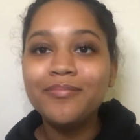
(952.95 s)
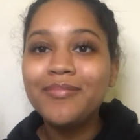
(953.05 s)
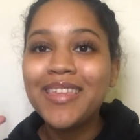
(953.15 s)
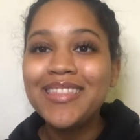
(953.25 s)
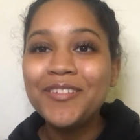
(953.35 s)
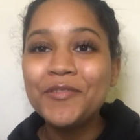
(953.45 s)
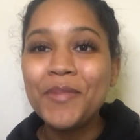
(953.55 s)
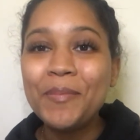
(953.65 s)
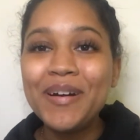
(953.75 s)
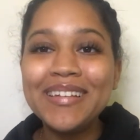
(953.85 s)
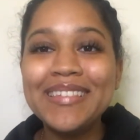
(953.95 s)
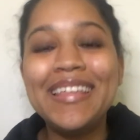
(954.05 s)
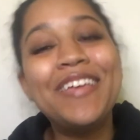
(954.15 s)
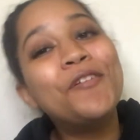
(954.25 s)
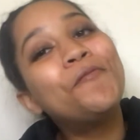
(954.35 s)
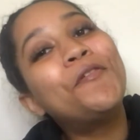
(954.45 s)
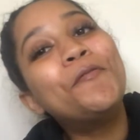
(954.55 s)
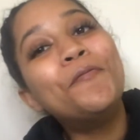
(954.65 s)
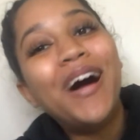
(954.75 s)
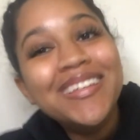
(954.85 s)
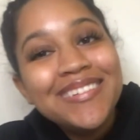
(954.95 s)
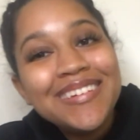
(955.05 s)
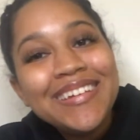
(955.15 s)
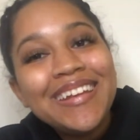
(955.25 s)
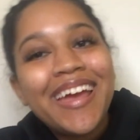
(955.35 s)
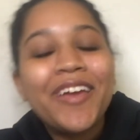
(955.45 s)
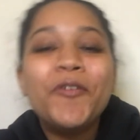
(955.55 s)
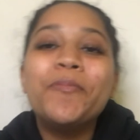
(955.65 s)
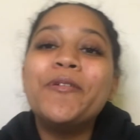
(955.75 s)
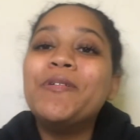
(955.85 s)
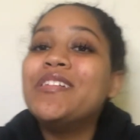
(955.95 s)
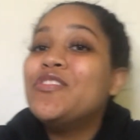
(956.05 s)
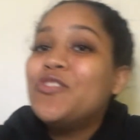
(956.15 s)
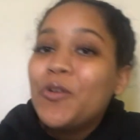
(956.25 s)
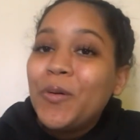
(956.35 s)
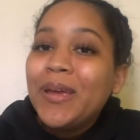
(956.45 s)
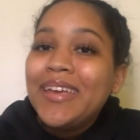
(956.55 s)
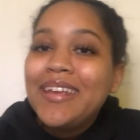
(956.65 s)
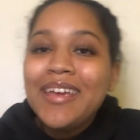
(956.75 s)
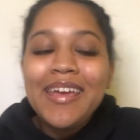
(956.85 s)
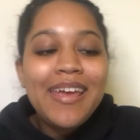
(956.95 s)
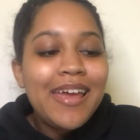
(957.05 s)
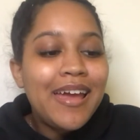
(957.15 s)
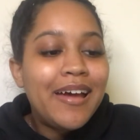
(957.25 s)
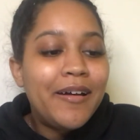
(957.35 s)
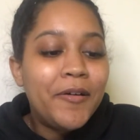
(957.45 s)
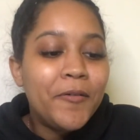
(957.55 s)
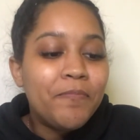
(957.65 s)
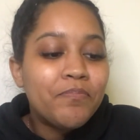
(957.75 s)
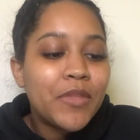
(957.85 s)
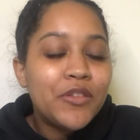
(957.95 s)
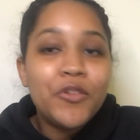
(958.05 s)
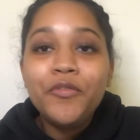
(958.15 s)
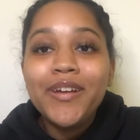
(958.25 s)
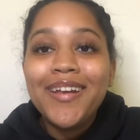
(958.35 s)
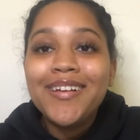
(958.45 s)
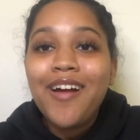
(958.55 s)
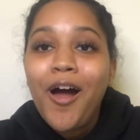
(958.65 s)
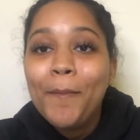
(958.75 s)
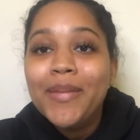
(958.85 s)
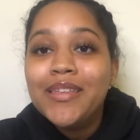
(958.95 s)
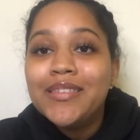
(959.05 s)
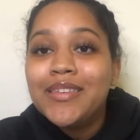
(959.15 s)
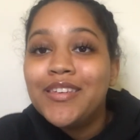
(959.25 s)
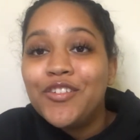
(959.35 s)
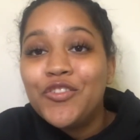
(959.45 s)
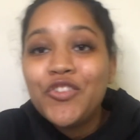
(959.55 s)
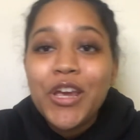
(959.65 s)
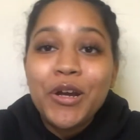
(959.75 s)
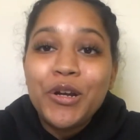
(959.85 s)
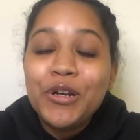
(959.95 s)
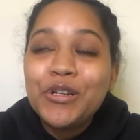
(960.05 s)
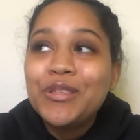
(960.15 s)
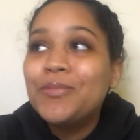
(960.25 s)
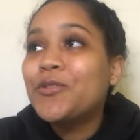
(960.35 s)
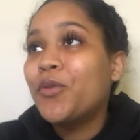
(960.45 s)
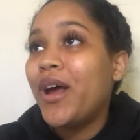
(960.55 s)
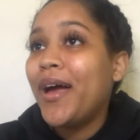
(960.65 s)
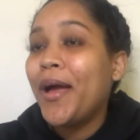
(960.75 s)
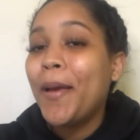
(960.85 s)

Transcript: those are my books. Thank you for watching. I hope you enjoyed. Don't forget to comment, share, subscribe,